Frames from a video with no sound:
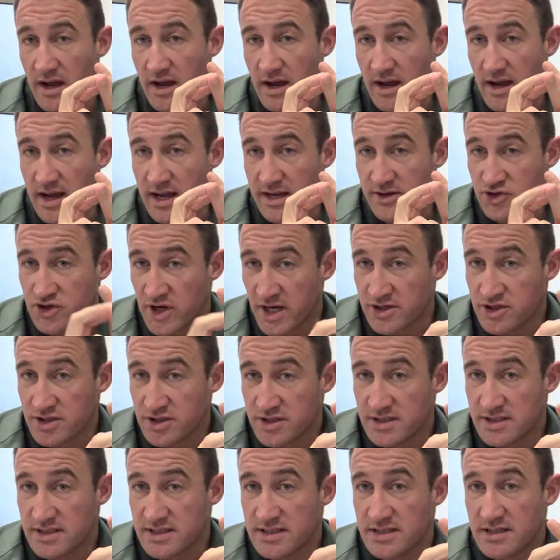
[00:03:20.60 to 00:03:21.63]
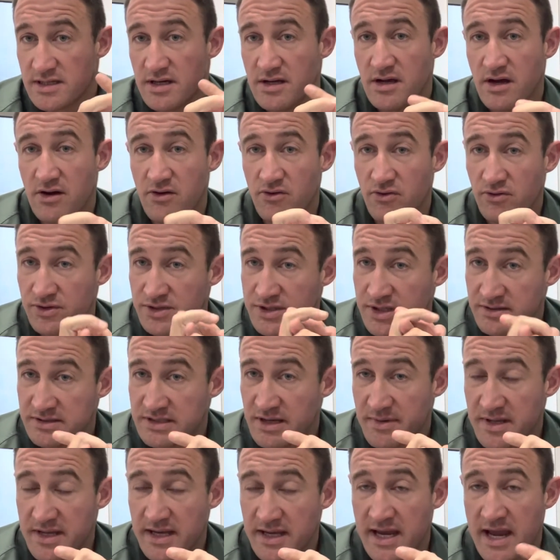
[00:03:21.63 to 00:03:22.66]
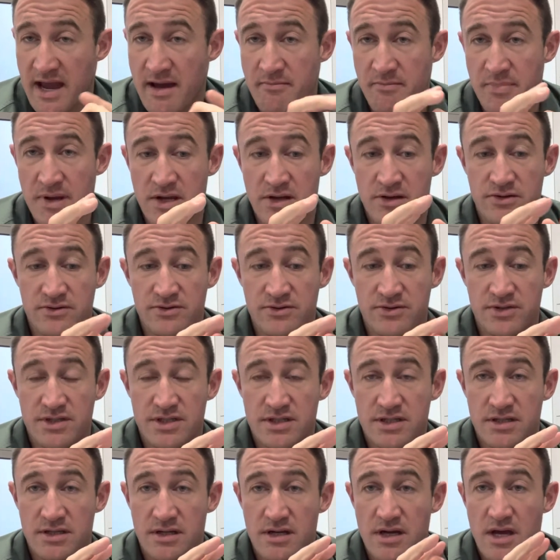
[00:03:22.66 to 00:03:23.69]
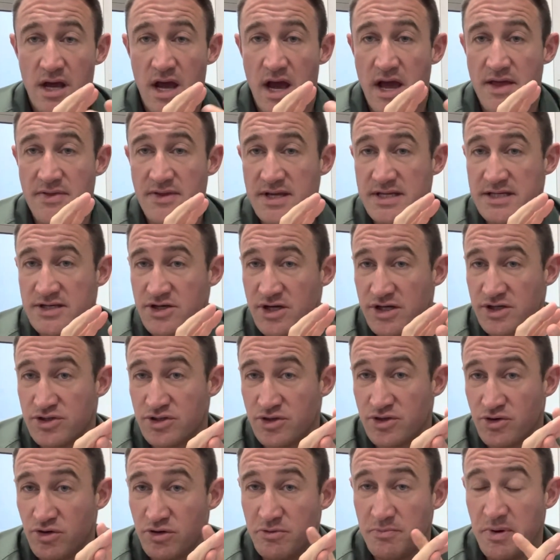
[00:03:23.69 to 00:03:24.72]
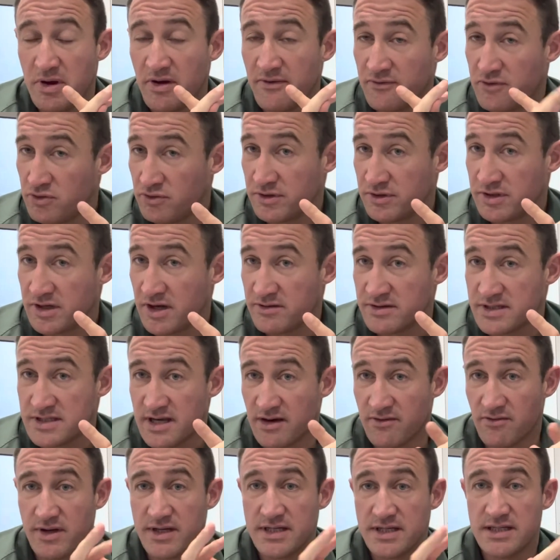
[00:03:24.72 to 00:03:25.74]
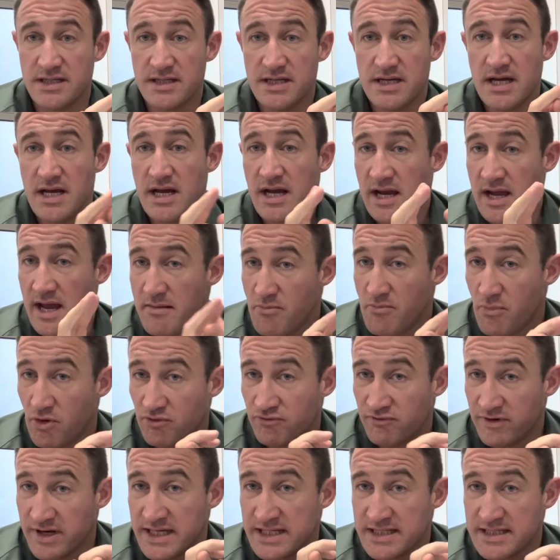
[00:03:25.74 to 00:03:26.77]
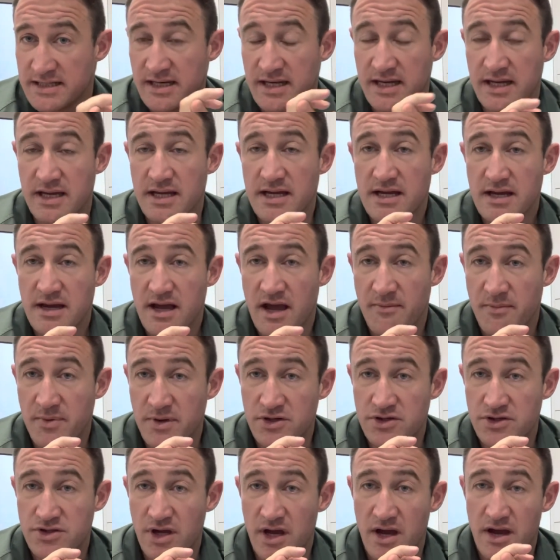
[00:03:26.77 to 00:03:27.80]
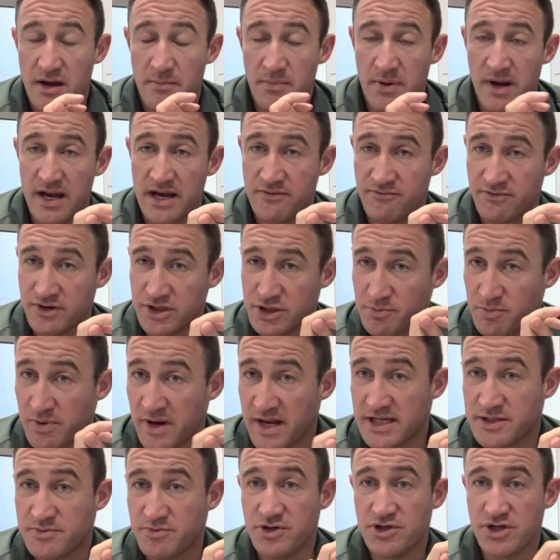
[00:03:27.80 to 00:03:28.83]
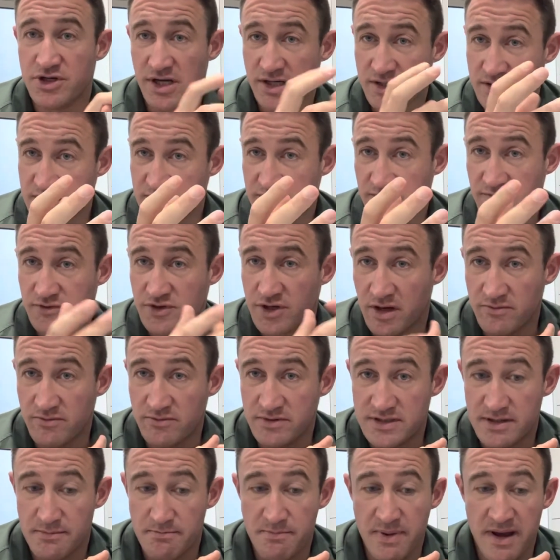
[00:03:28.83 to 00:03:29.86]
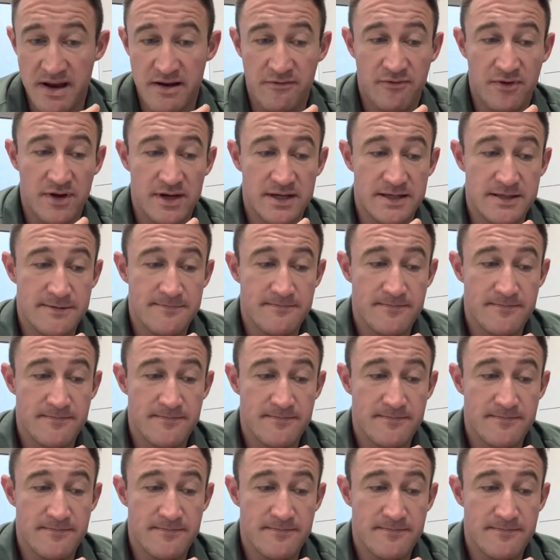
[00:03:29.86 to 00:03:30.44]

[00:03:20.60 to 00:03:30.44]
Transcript: Injections are also something that can be used, and these injections could be of corticosteroids, and more recently have been platelet-rich plasma injections have shown some benefit.